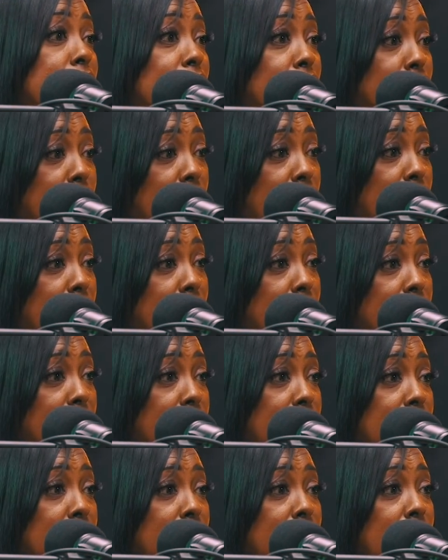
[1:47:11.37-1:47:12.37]
Okay.
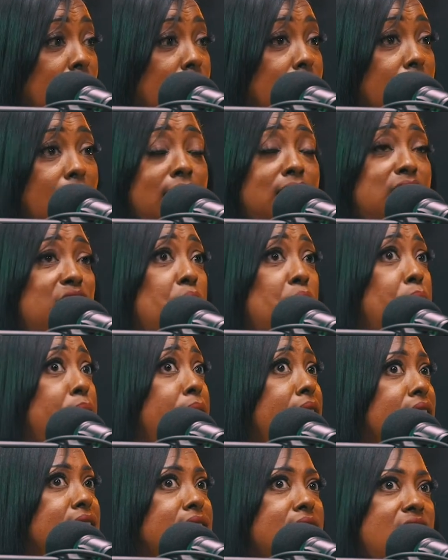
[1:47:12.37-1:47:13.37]
That's the
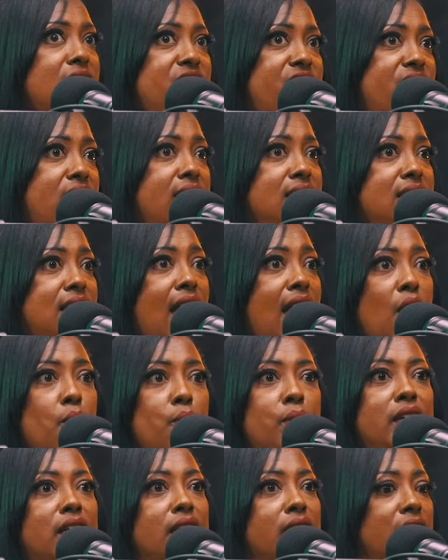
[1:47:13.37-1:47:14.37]
best advice I
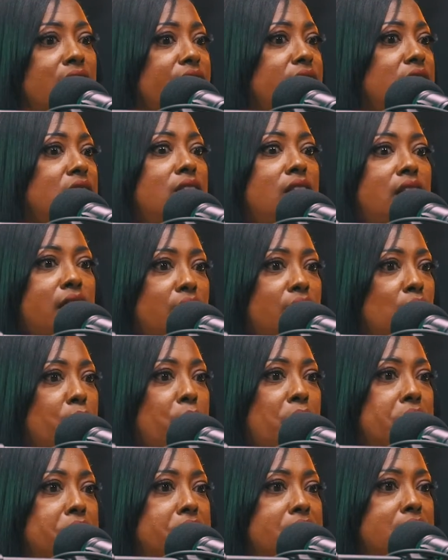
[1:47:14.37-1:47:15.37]
would give to any
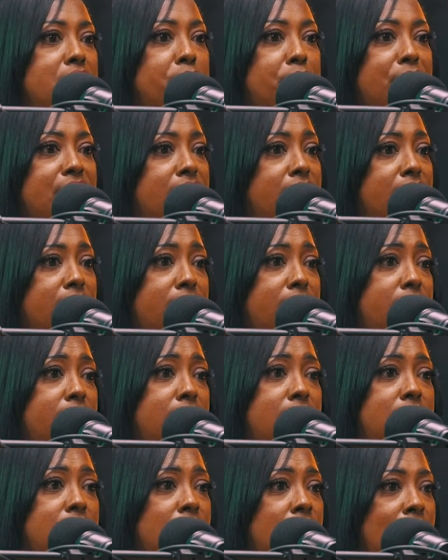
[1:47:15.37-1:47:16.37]
person
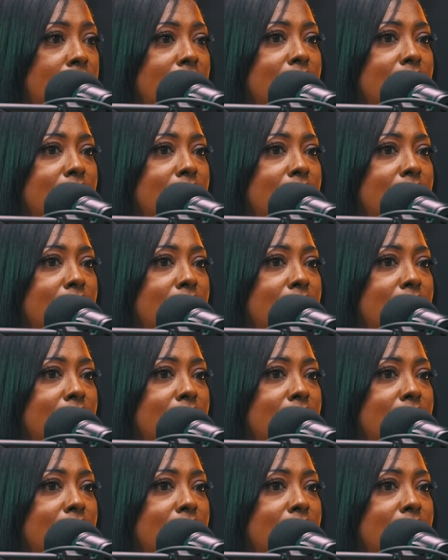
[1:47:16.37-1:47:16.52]
because